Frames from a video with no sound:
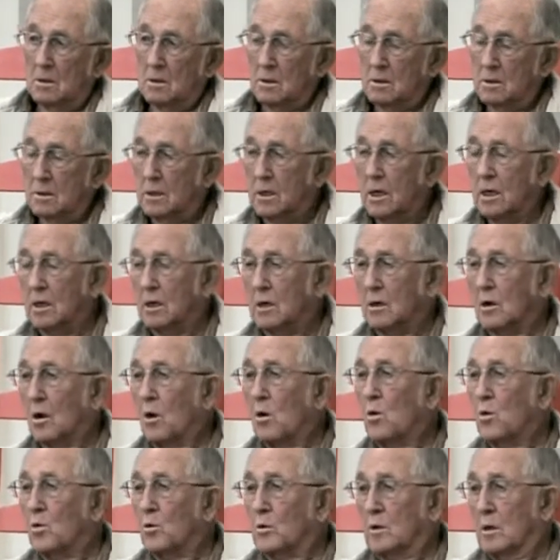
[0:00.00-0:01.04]
getting
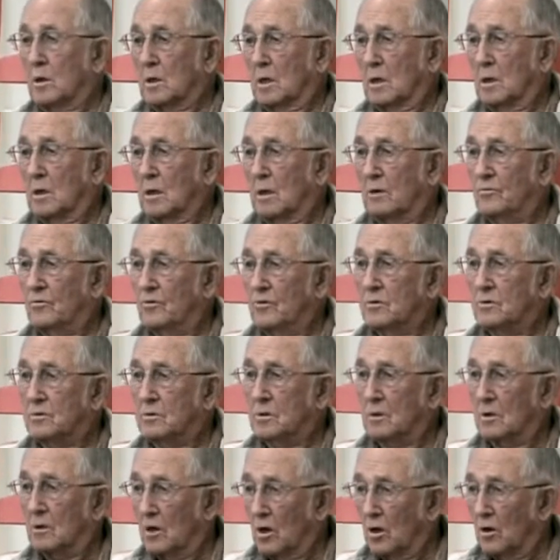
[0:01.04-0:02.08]
old enough to
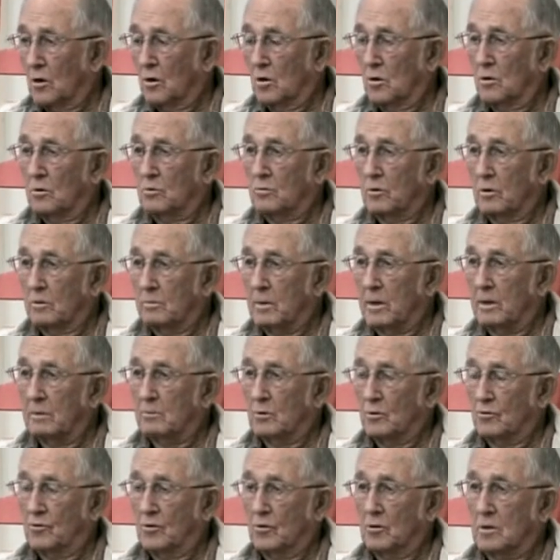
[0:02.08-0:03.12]
know, remember
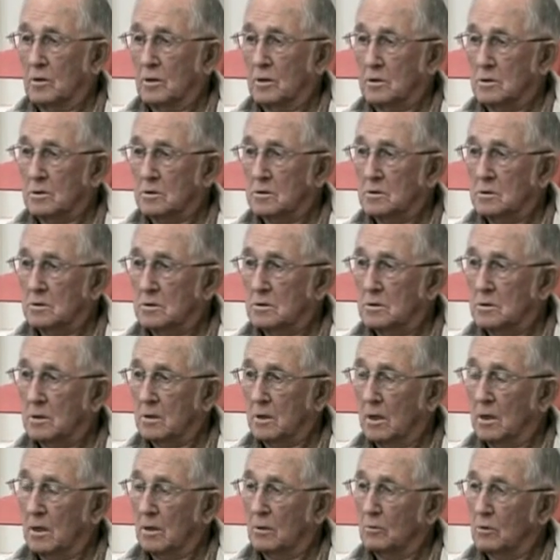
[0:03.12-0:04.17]
things,
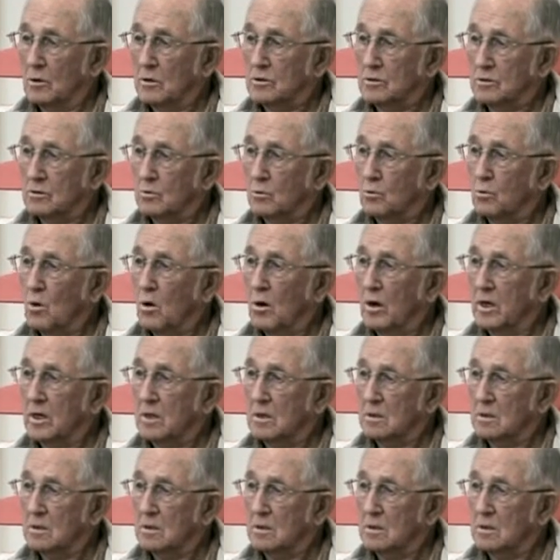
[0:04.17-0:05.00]
and I wouldn't quite.